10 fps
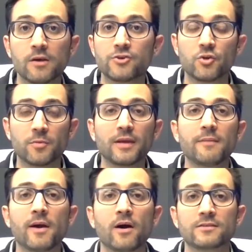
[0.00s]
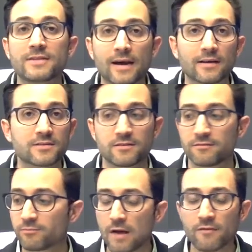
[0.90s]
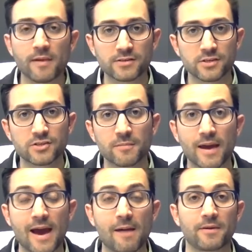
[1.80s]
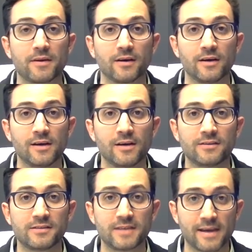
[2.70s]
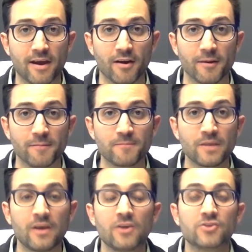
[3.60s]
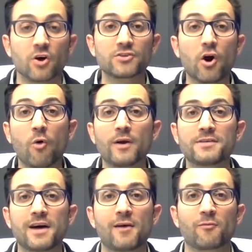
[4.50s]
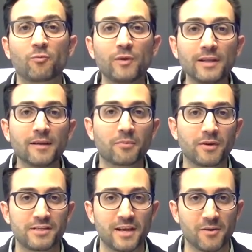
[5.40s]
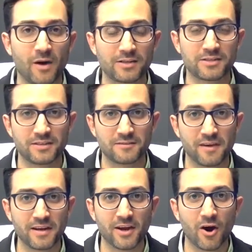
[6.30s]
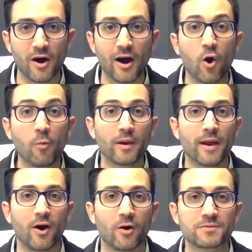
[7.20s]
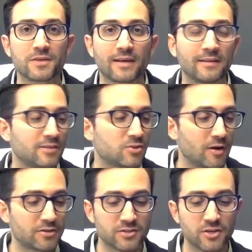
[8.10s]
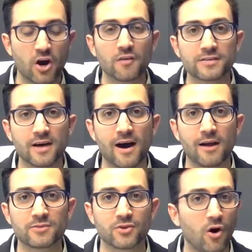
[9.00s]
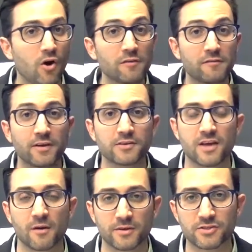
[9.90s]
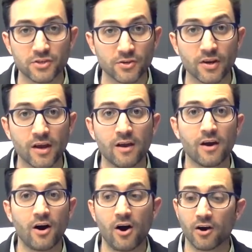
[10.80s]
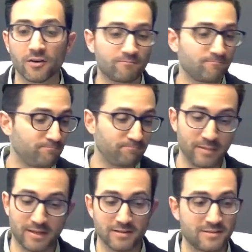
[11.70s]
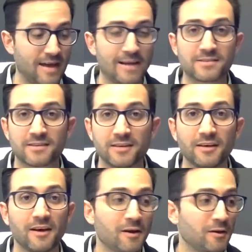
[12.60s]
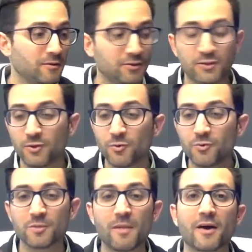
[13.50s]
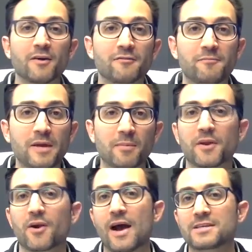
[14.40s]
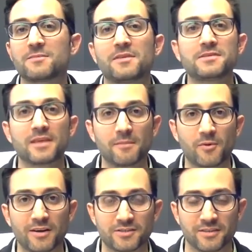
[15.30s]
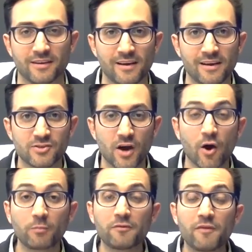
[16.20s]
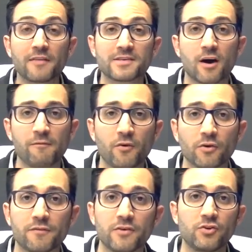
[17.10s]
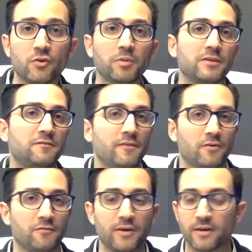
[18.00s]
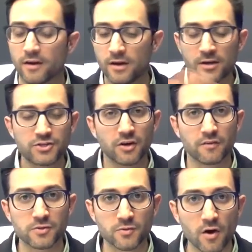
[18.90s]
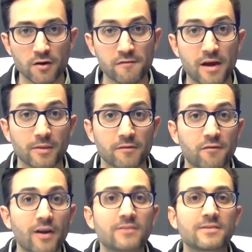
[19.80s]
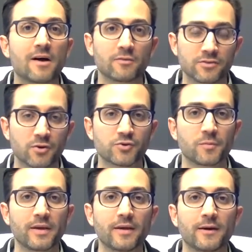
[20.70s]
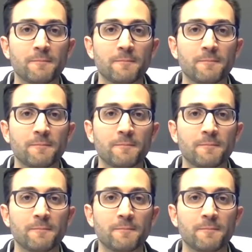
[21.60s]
Shoot me an email, text, private message. I'd be happy to take care of you. So as always, I really appreciate you watching this video. I hope it helps. I get these questions all the time. So all the videos that we shoot are because that's the huge amount of people that are asking me the same question. So I hope you find this helpful. And if you do, please feel free to share this with all your family and friends out on social media.